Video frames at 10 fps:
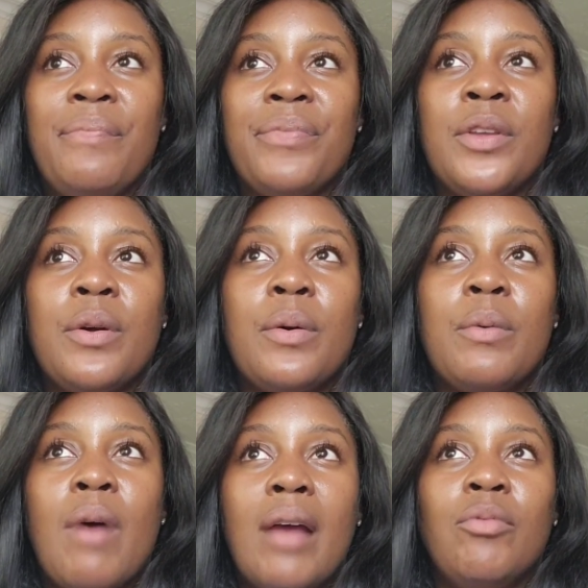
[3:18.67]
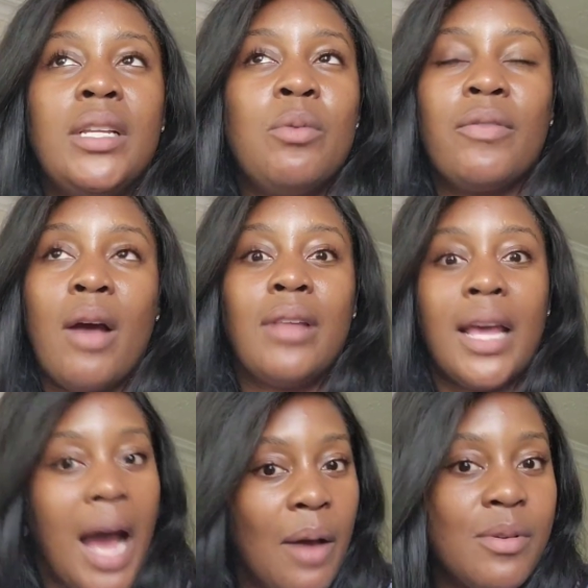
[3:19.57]
really felt like
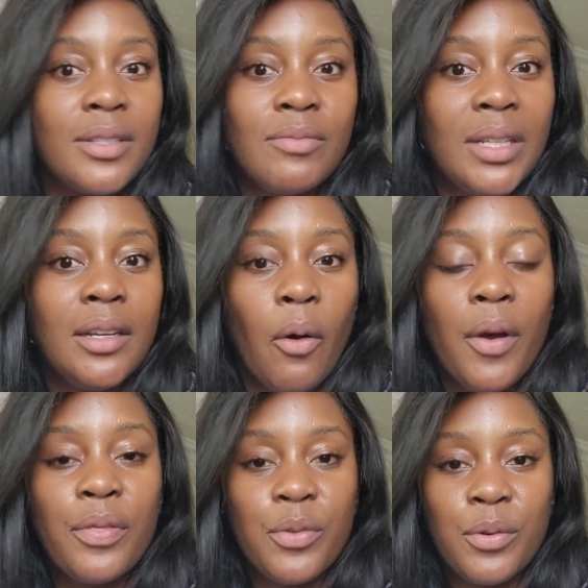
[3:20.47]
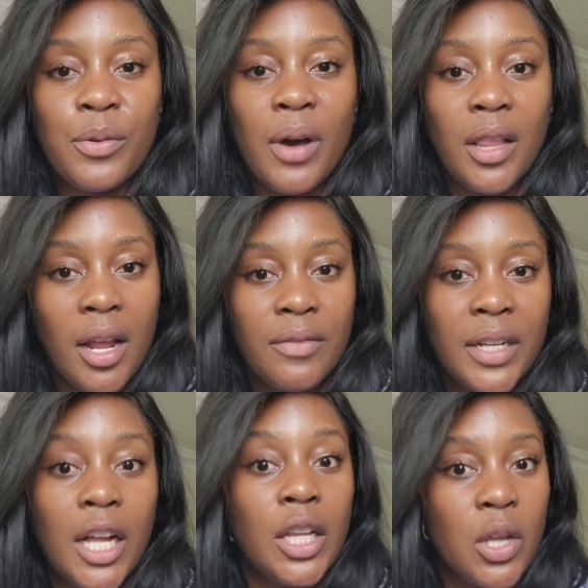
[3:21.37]
I was really going through a lot of
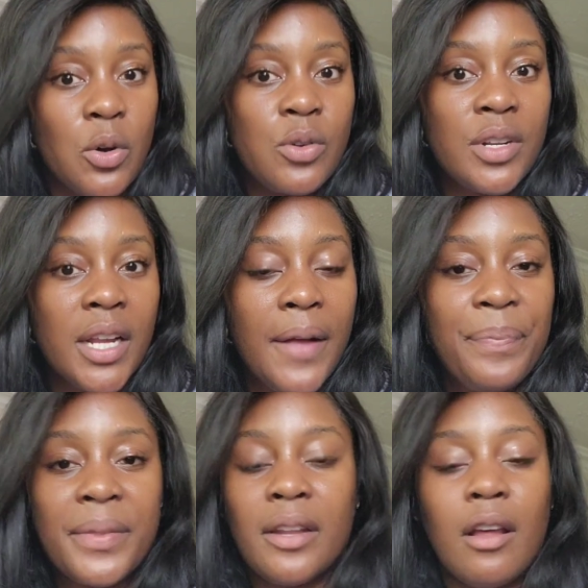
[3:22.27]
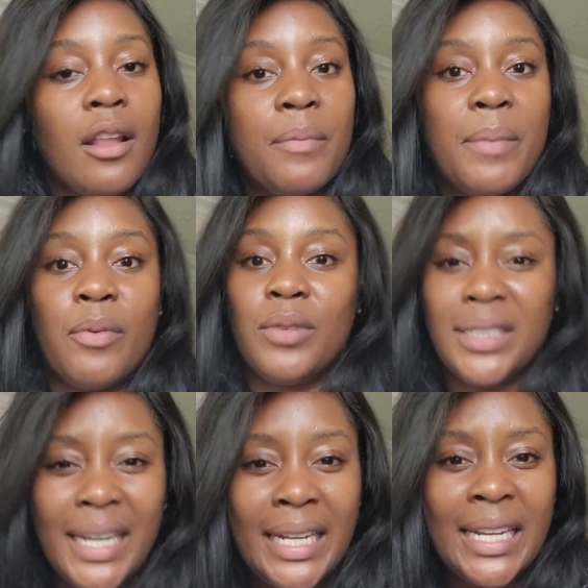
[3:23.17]
it alone. Not a lot of people
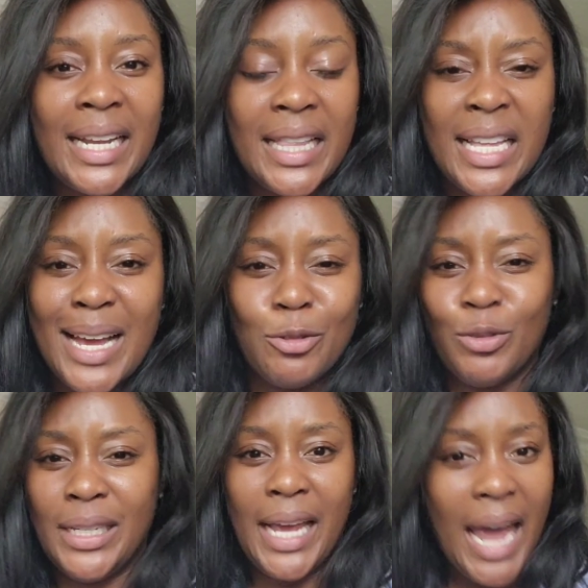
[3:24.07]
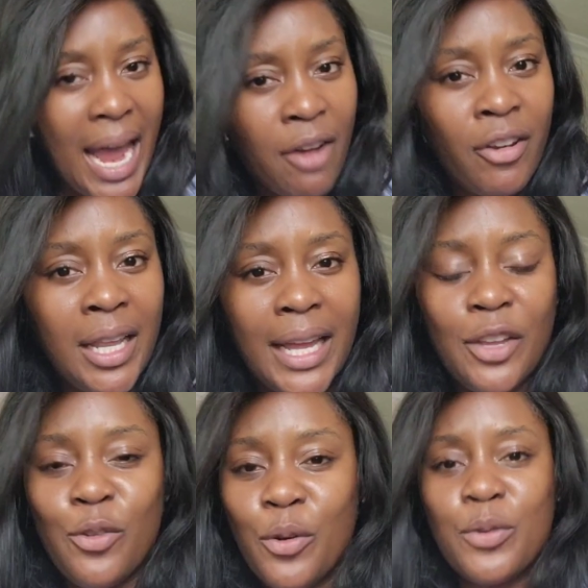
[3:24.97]
related, and I think I was really angry,
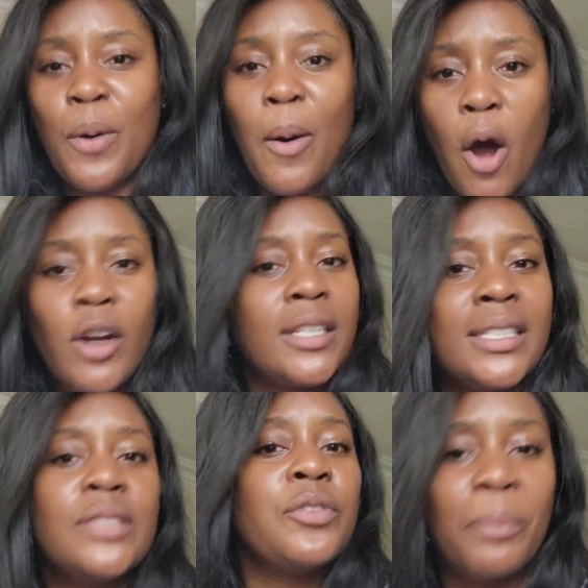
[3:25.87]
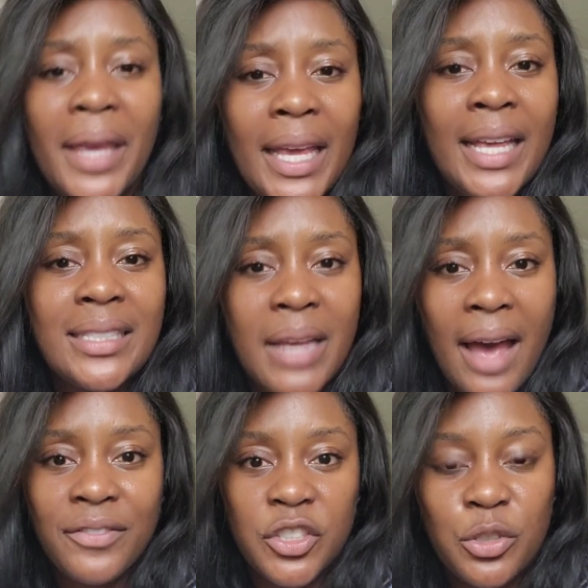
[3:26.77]
like, you don't know how hard it is for me to
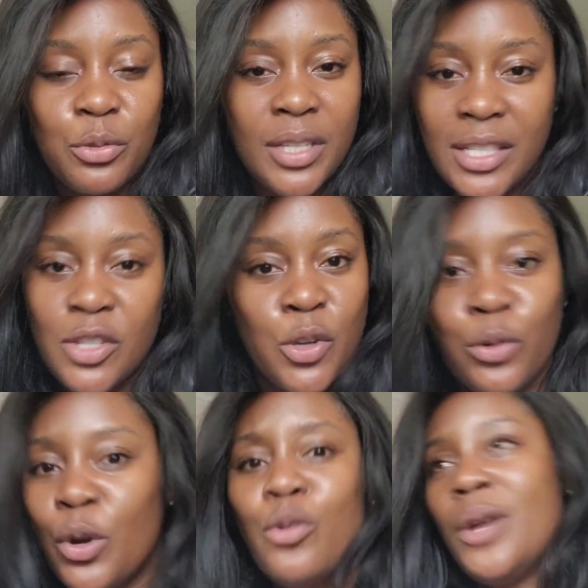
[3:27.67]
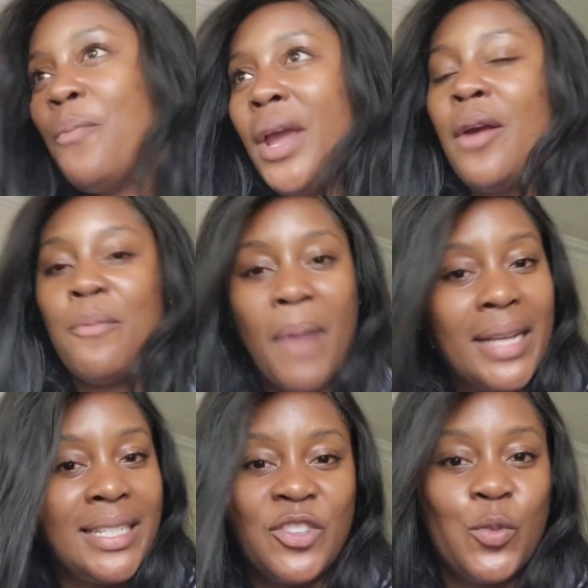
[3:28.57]
have to do this. No, don't compare my
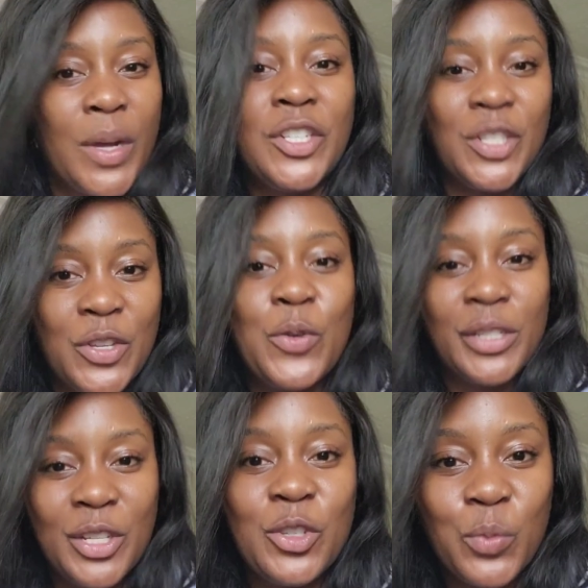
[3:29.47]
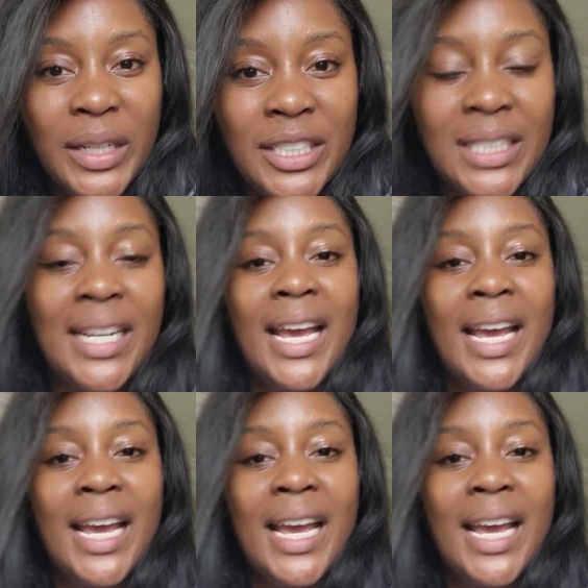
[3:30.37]
situation to your situation.